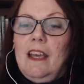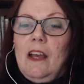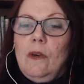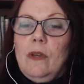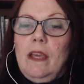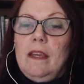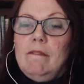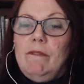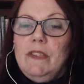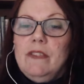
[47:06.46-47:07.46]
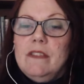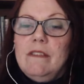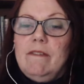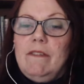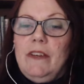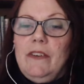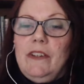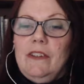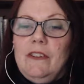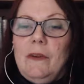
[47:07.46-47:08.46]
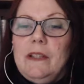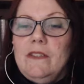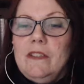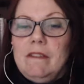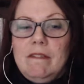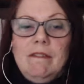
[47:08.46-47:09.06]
Okay, this is a very good question.